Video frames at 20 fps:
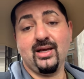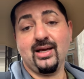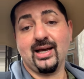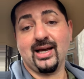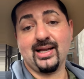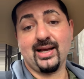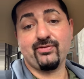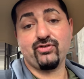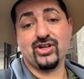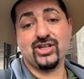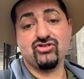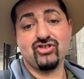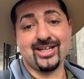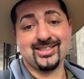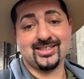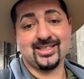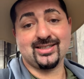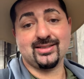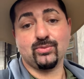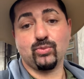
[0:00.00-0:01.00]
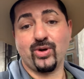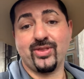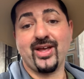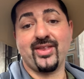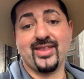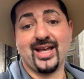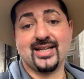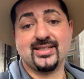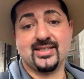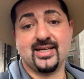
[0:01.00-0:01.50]
and every resident within
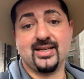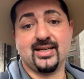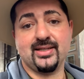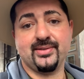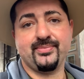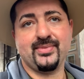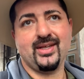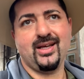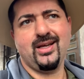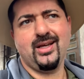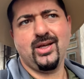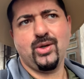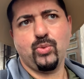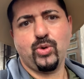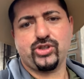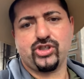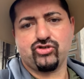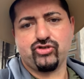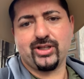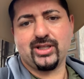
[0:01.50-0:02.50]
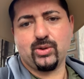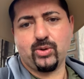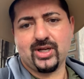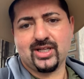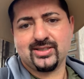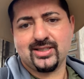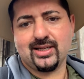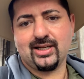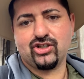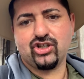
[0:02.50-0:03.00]
that city which is really what a
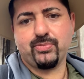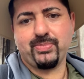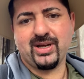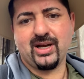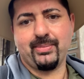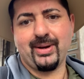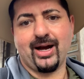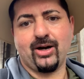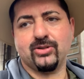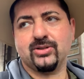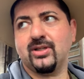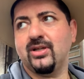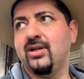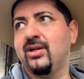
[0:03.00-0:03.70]
city should be about.